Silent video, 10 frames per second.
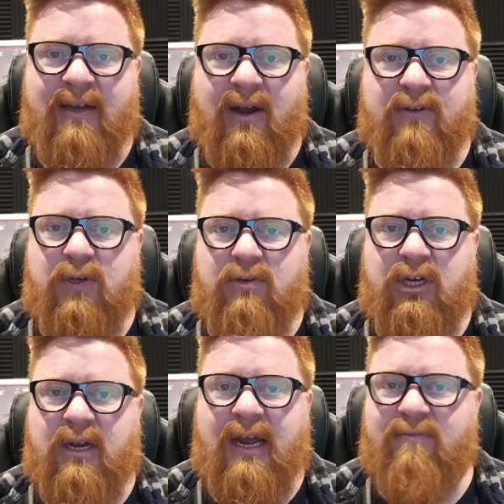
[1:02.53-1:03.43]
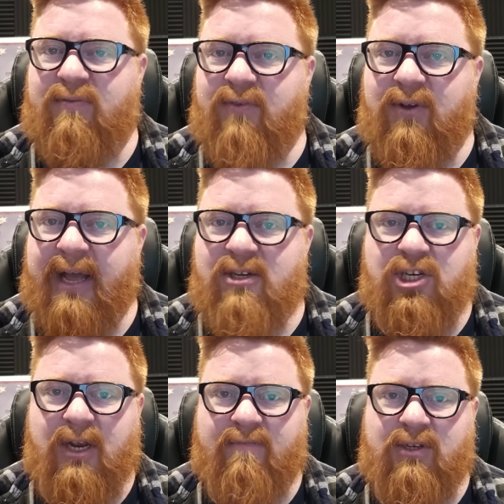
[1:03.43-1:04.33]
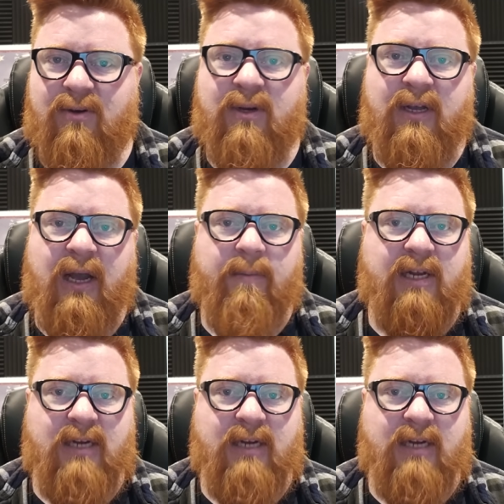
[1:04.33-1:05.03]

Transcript: Also, she didn't have her full head shaved, so I'm not